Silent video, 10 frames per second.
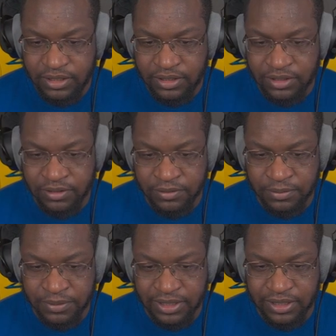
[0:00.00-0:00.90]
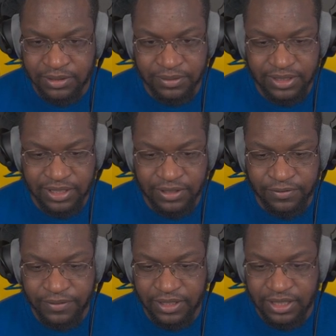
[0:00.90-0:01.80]
He's gonna ultimately kill
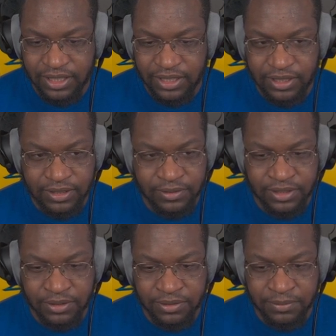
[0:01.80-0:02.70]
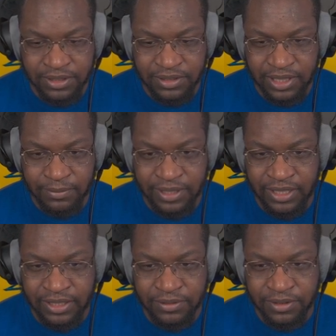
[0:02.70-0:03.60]
himself. I don't think I want to put a trap
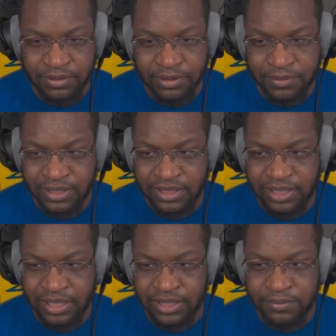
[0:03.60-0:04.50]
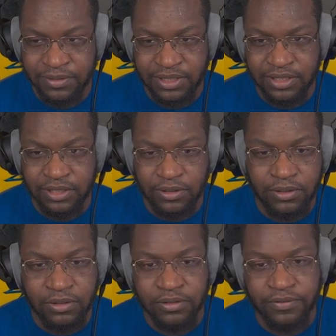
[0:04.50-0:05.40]
down. I don't really want to put this down. I think we're just gonna
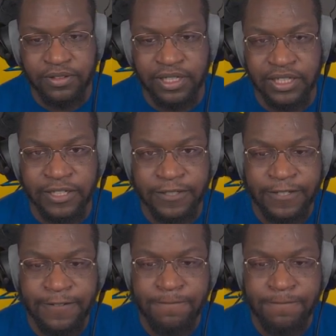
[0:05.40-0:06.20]
hold right now.